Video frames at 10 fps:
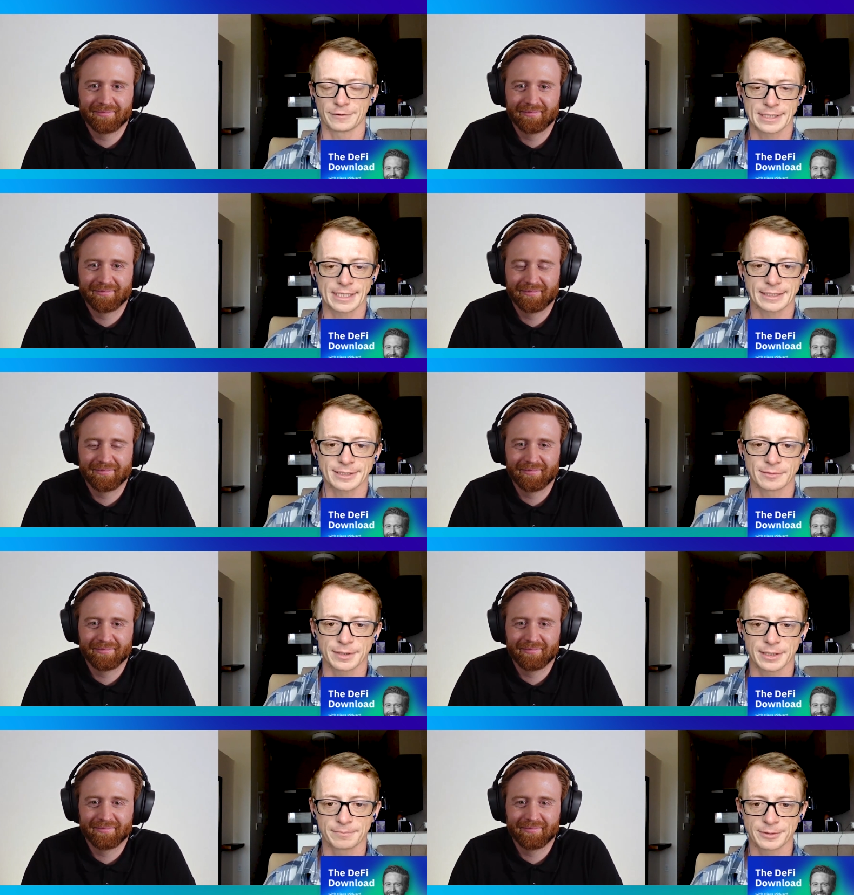Speaker 1: it takes to
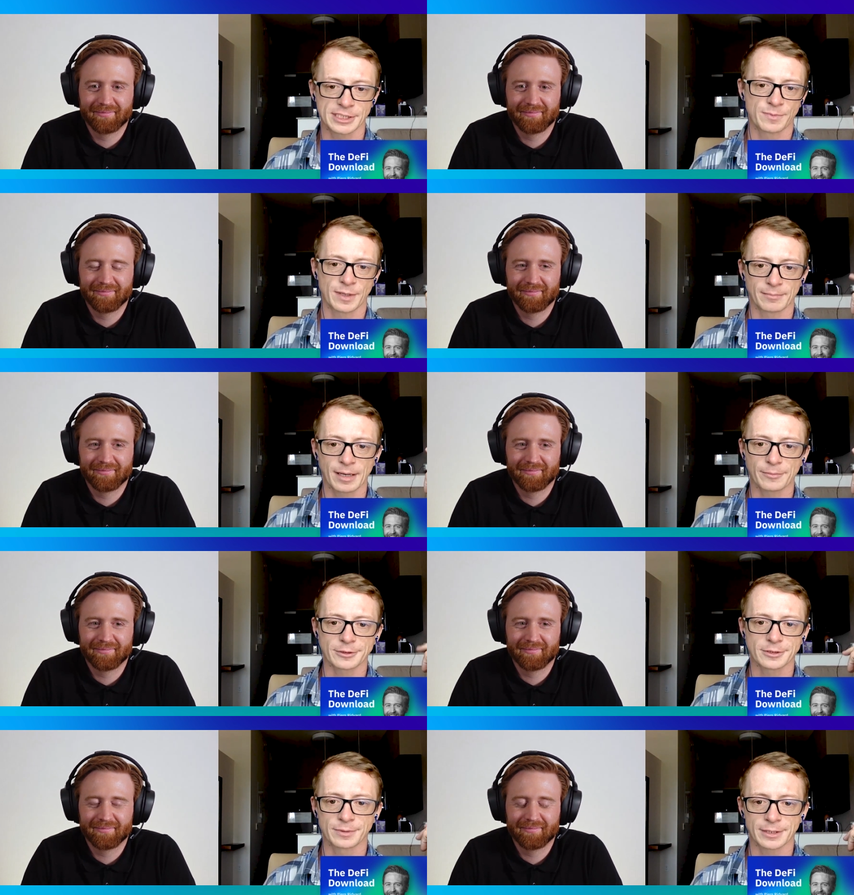be participating
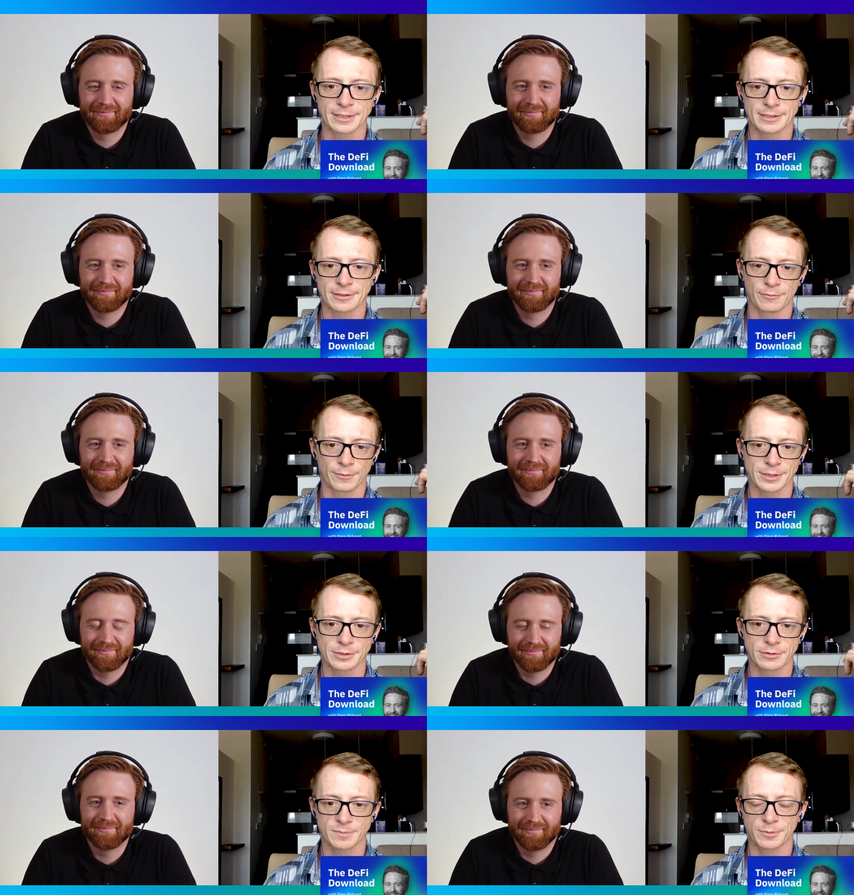members because they're the ones
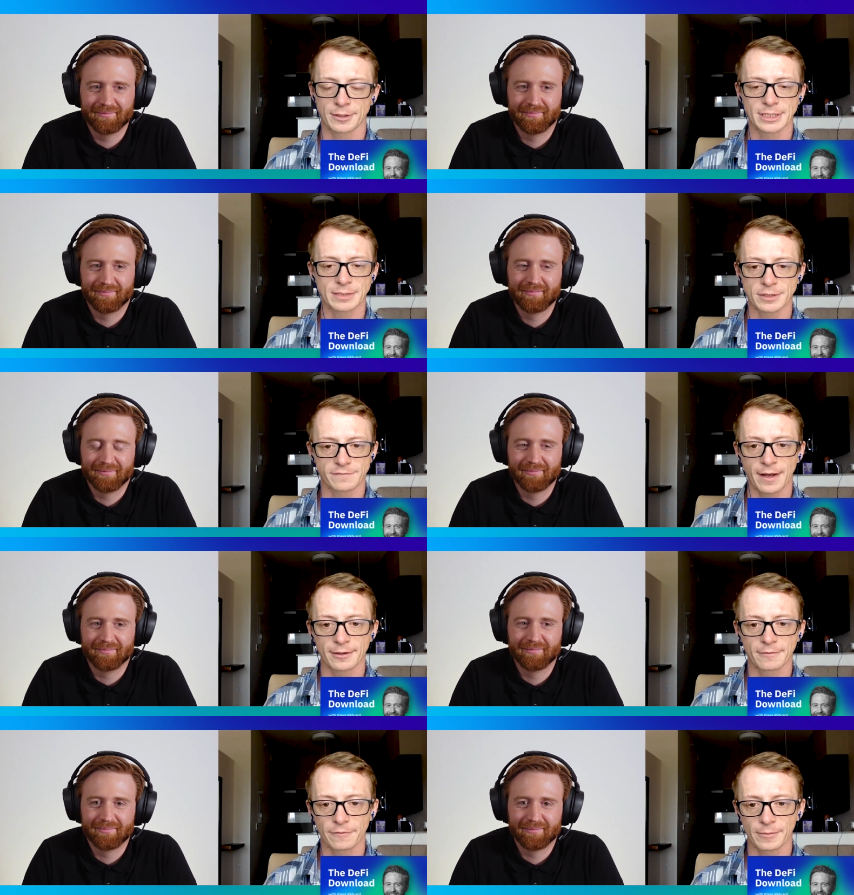who experience the most
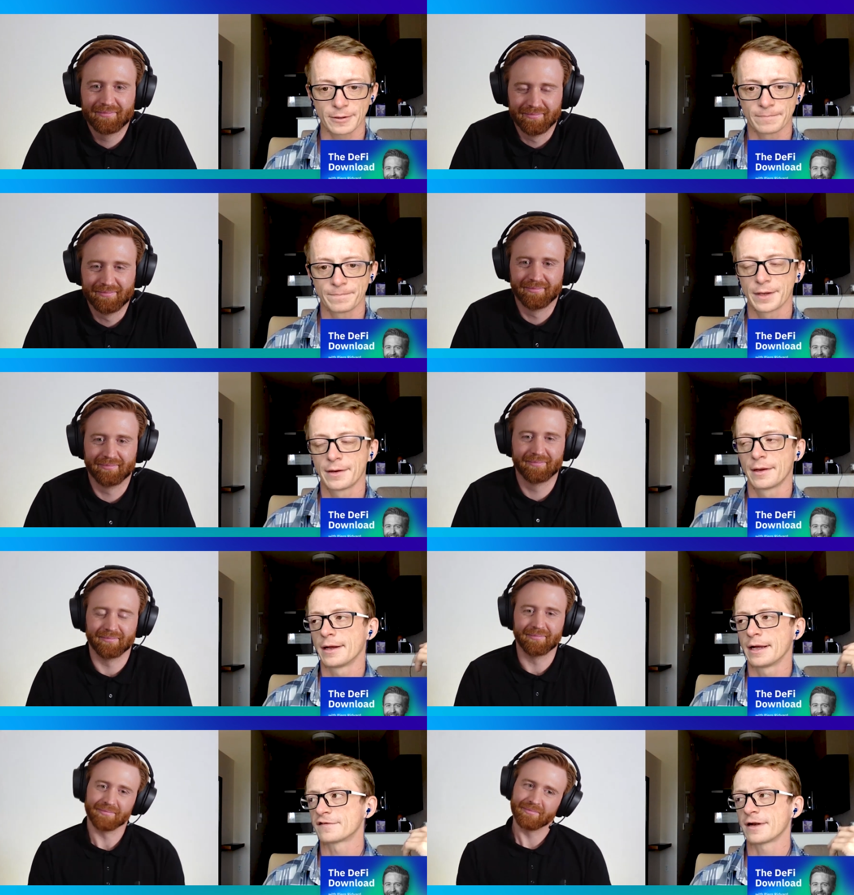value from it.
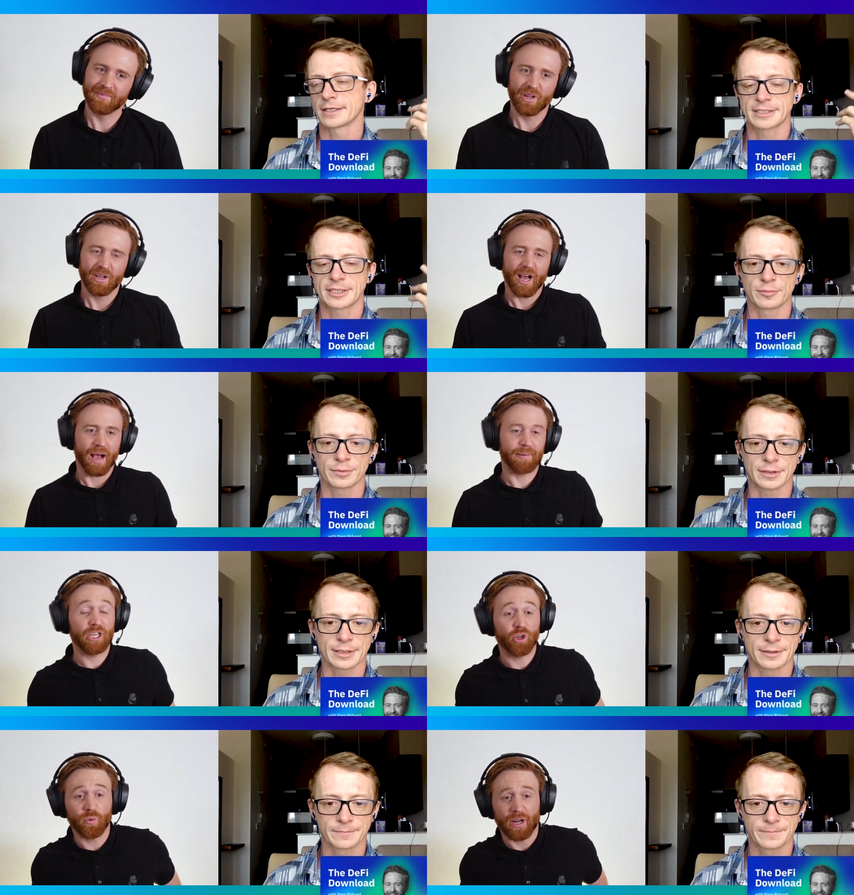It's not terribly. I
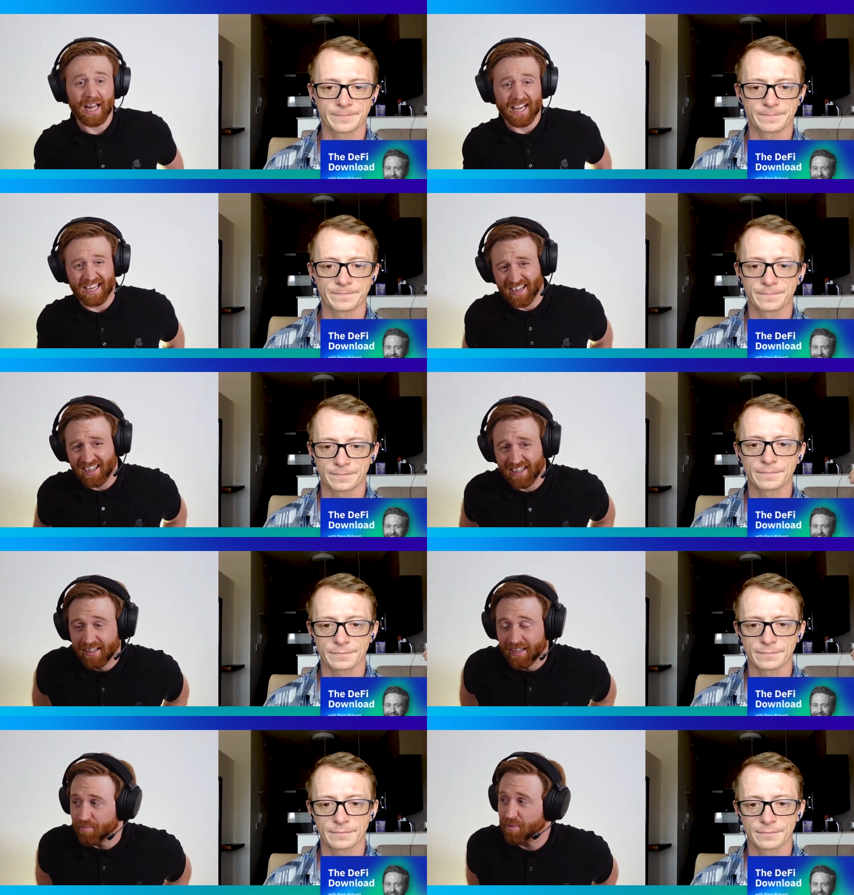mean,
Speaker 2: you like
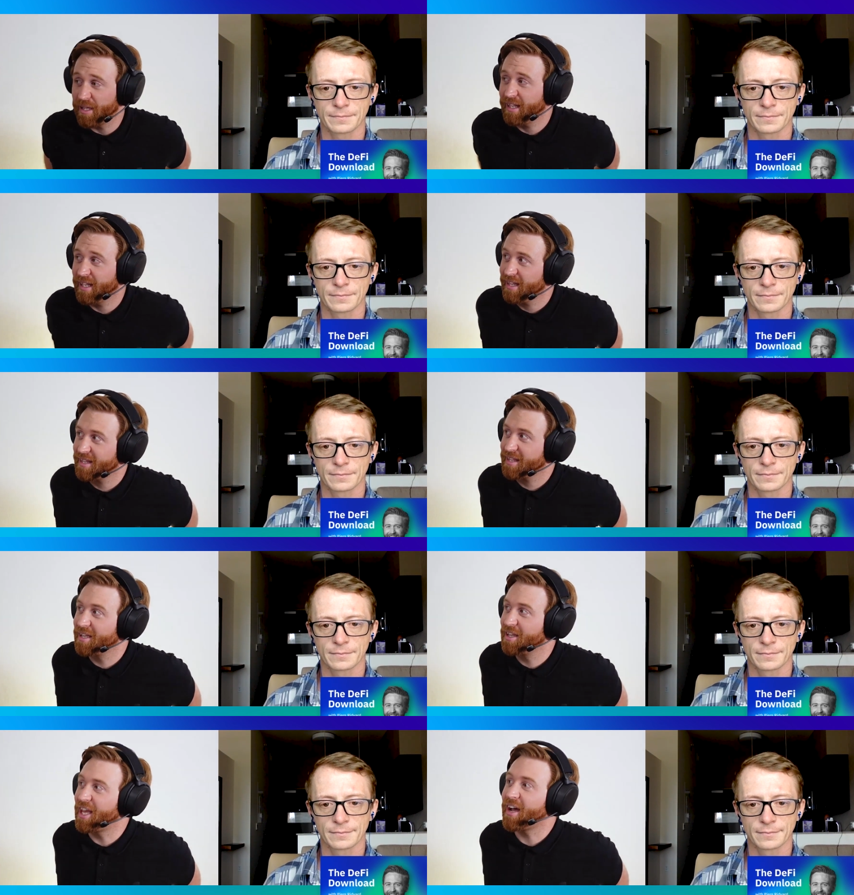but
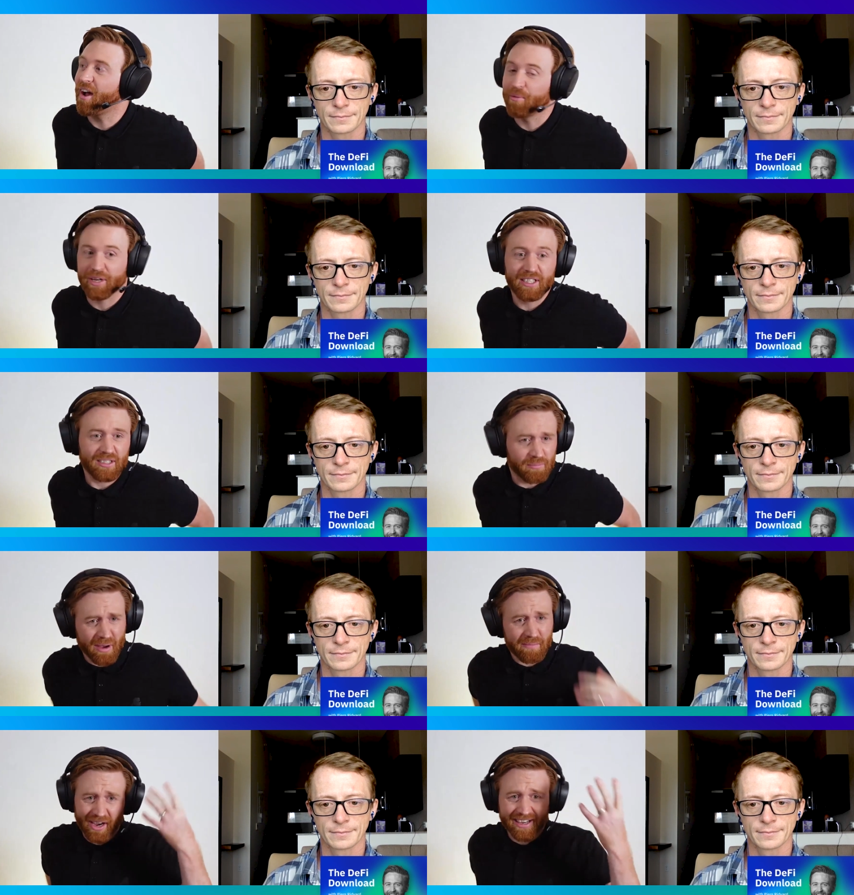the thing I would instant
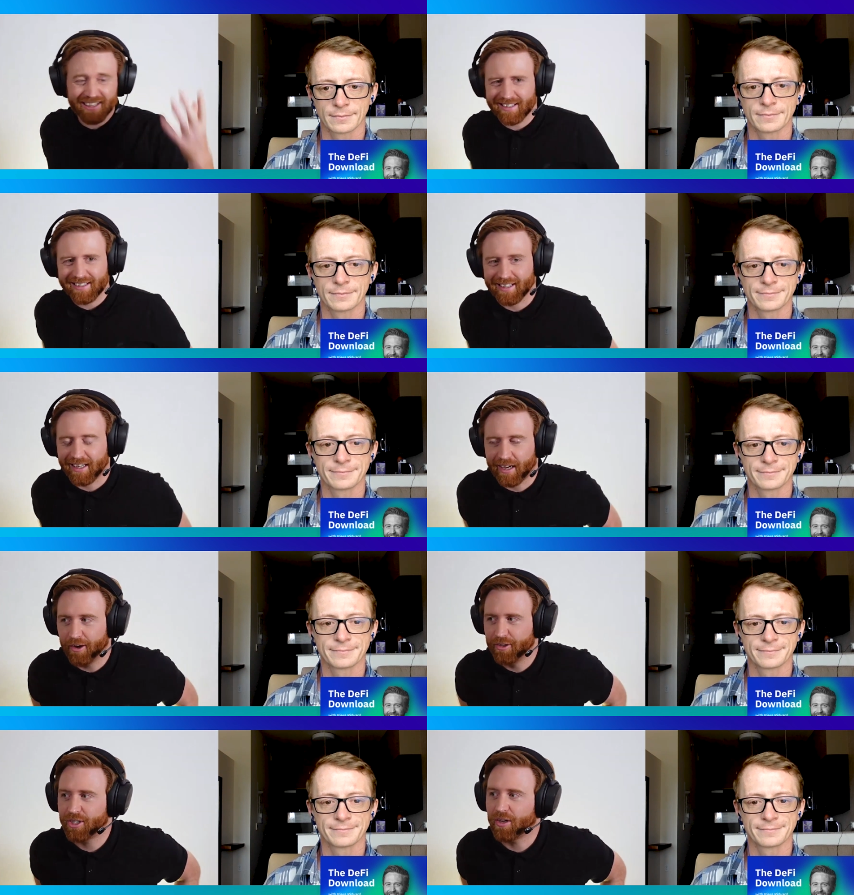my mind instantly
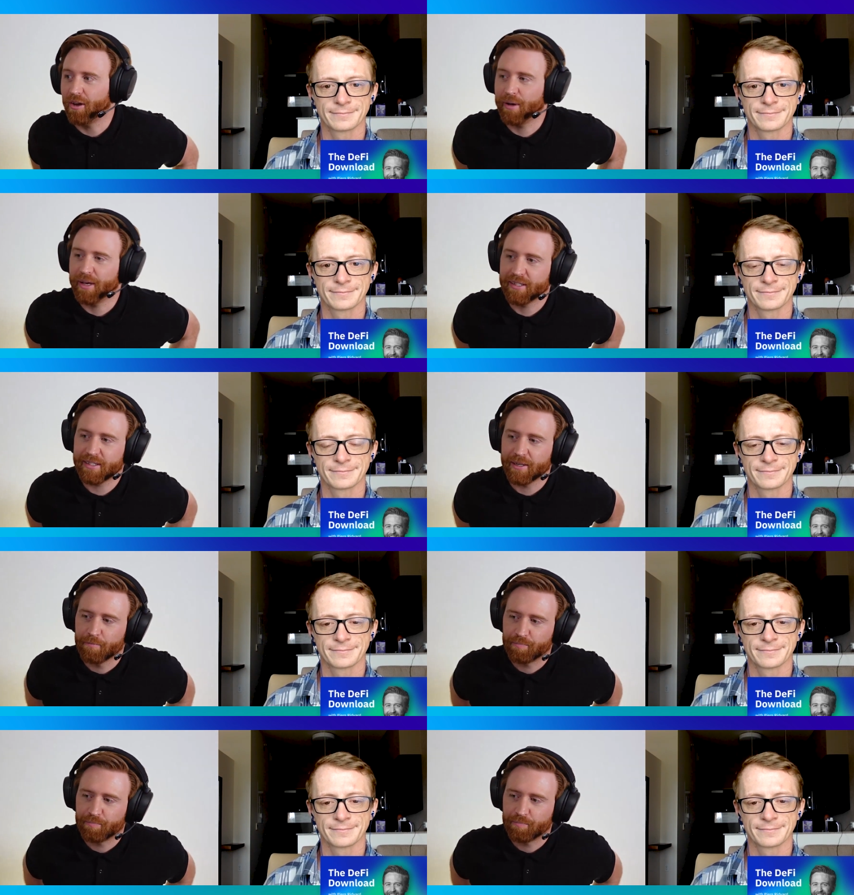goes to is